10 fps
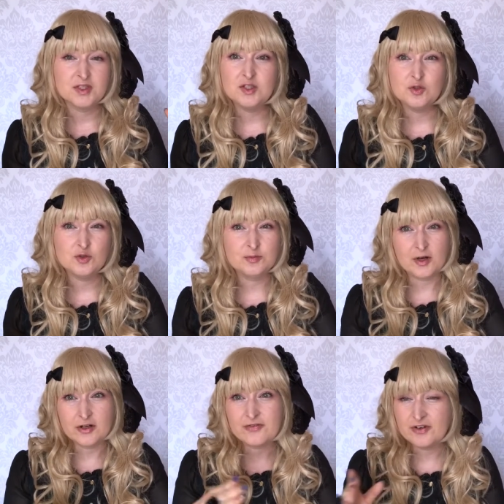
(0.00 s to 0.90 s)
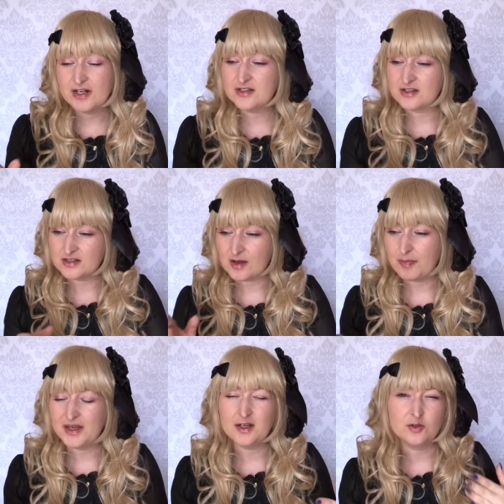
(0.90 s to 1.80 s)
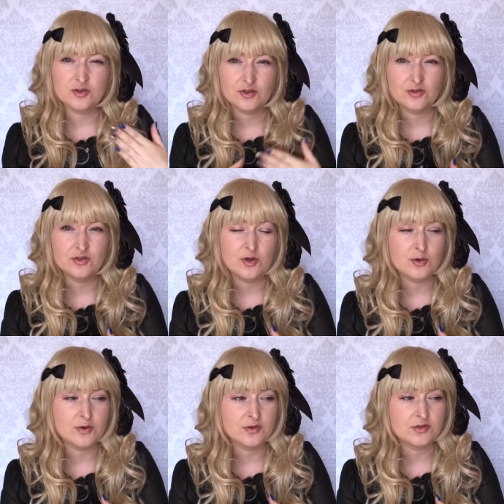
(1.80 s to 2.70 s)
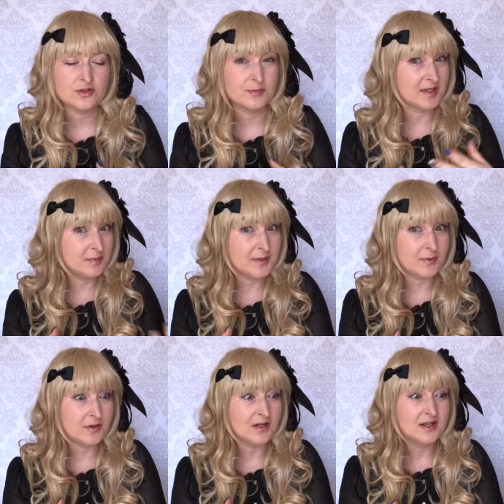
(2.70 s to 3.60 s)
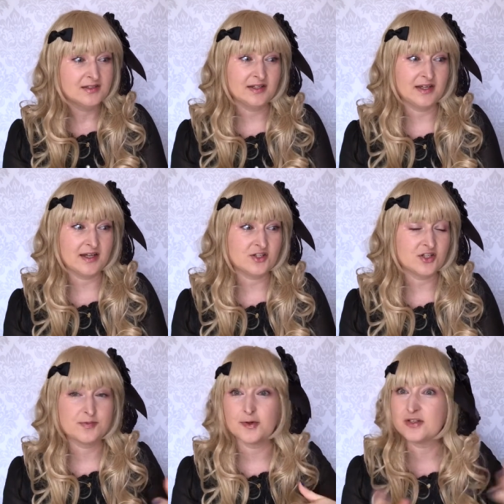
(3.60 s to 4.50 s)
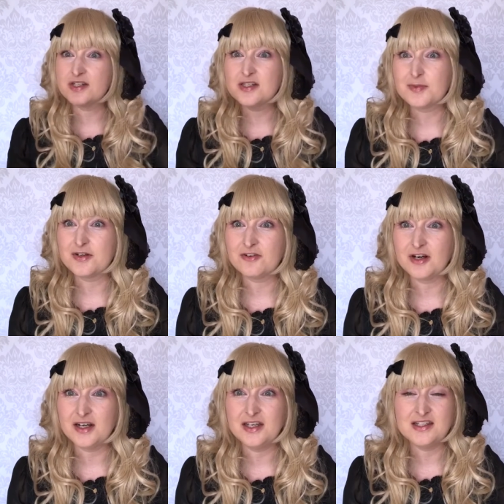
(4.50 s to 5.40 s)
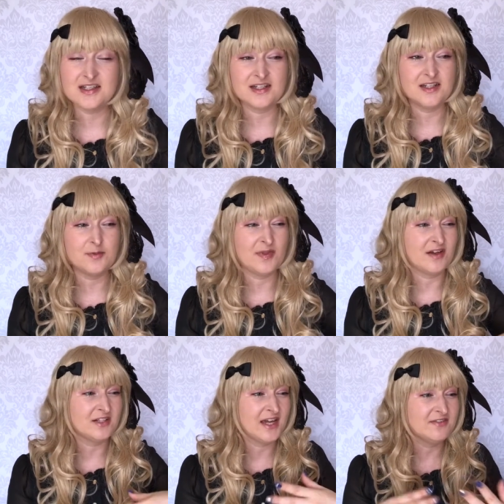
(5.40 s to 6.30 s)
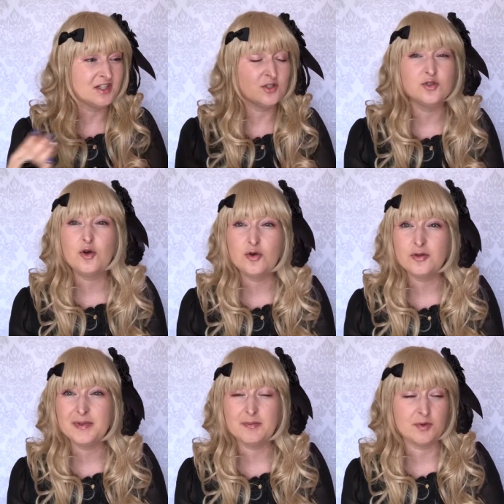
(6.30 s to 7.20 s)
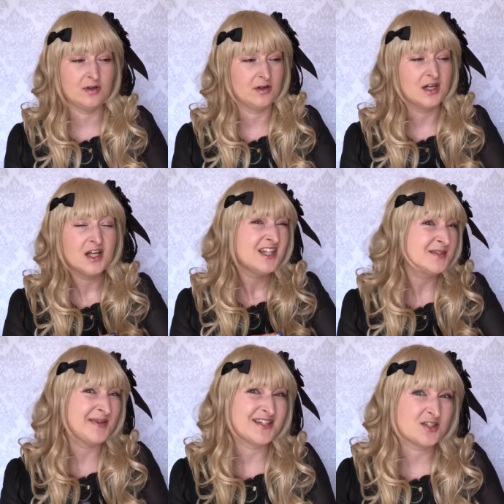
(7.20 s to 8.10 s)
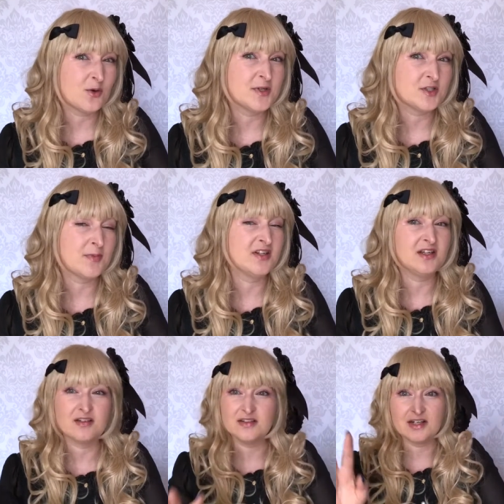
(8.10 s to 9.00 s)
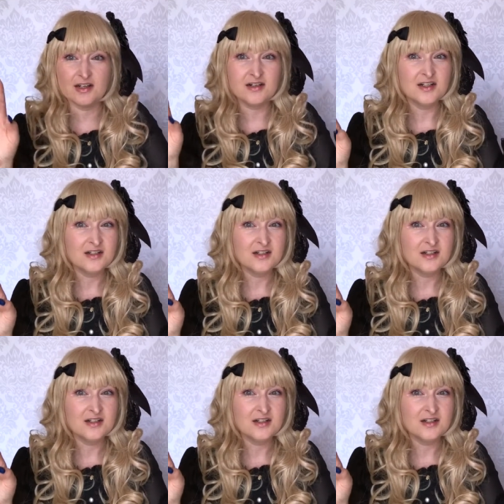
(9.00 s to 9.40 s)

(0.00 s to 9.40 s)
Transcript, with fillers: new boyfriends or something, who don't know so many people, they can just participate very easily without having to know the people or spend so much money on their